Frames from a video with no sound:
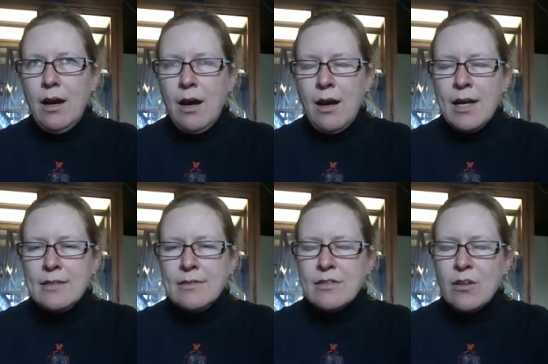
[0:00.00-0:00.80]

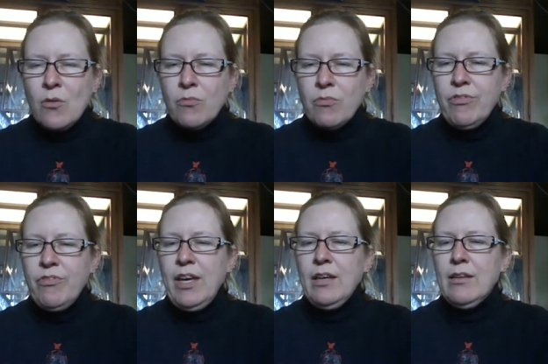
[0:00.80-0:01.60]
I don't
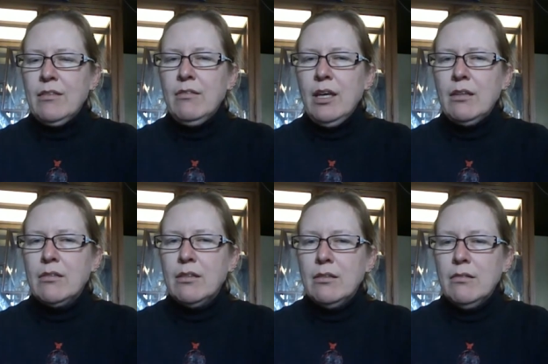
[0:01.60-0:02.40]
think that
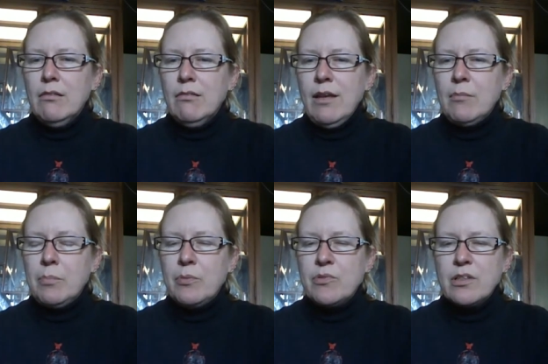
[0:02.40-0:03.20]

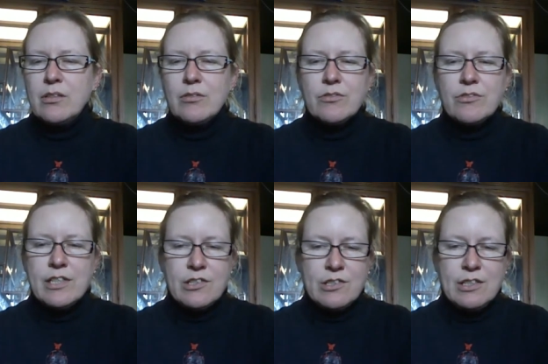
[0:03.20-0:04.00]
that particular
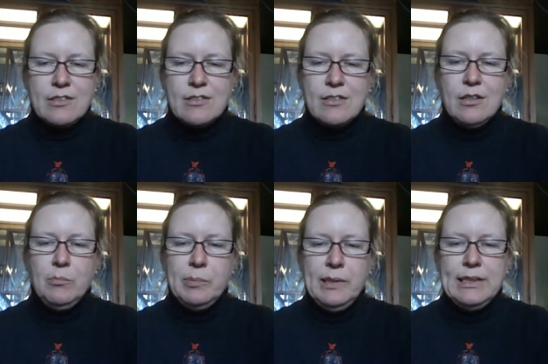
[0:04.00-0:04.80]
tradition is
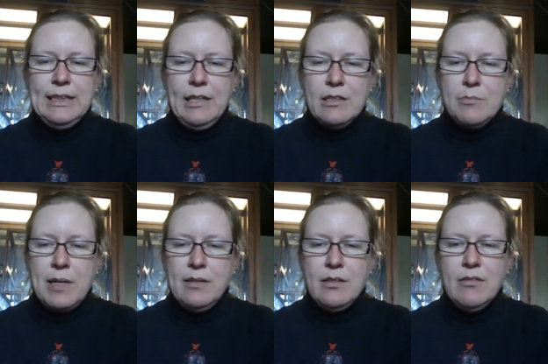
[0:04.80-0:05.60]
completely
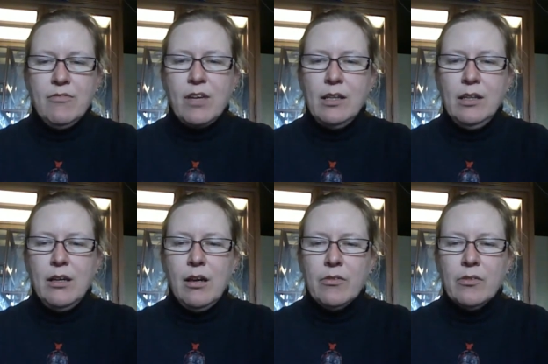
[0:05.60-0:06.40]
independent of
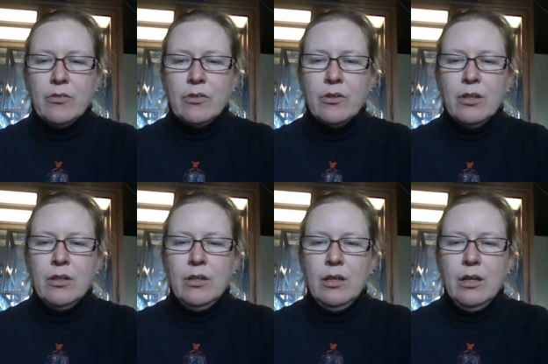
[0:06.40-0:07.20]
any other
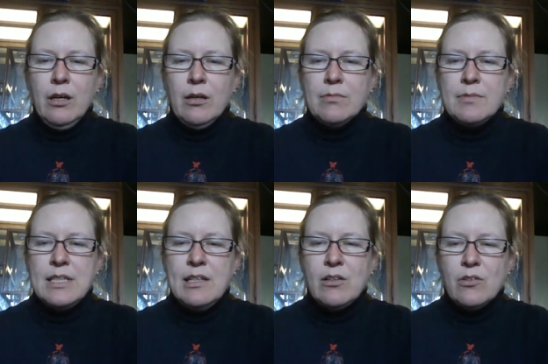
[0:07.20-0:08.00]

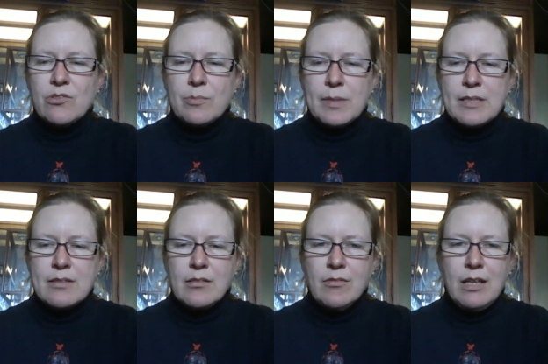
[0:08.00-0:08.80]
tea culture, because
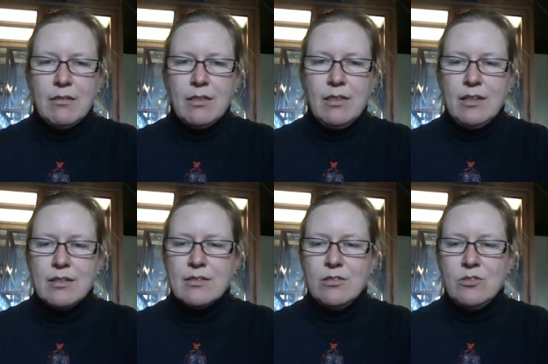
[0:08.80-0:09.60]
I don't think
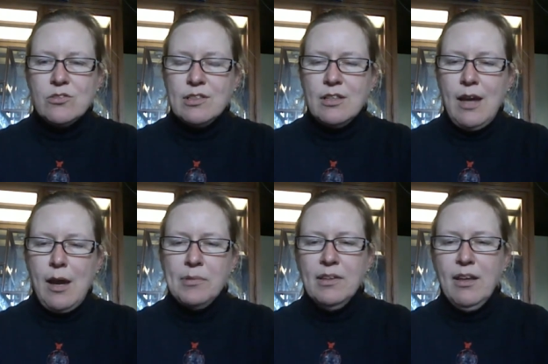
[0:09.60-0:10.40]
things usually
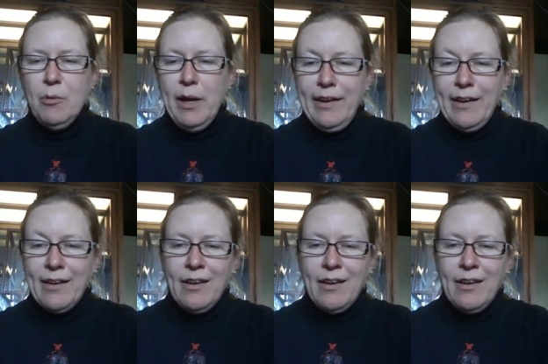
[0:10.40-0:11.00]
happen that way.